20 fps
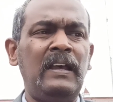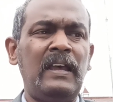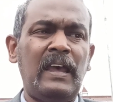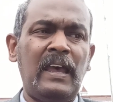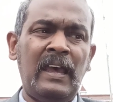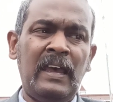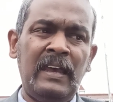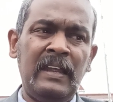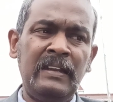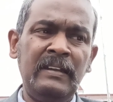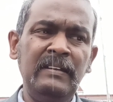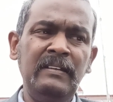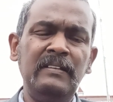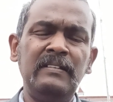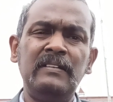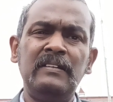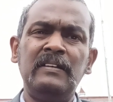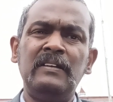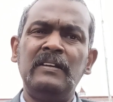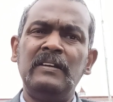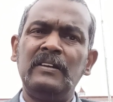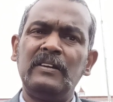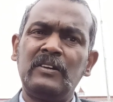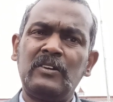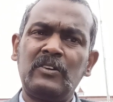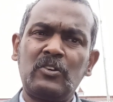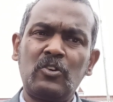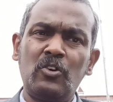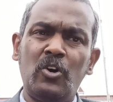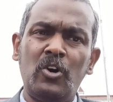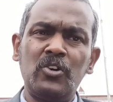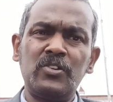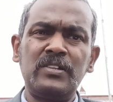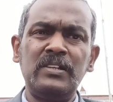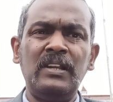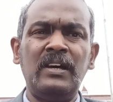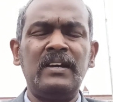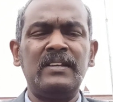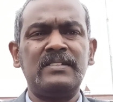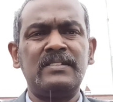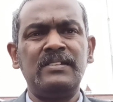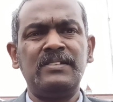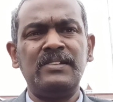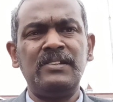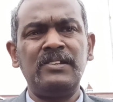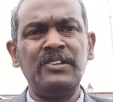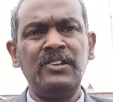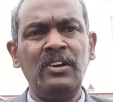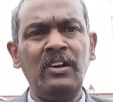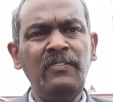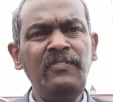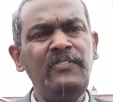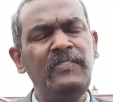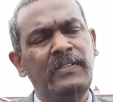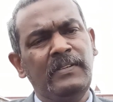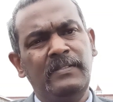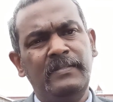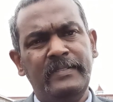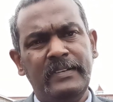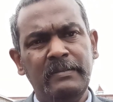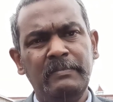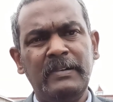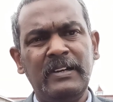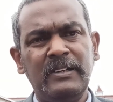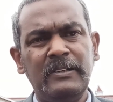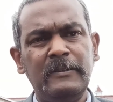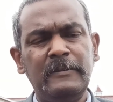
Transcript: and cross elasticity of demand.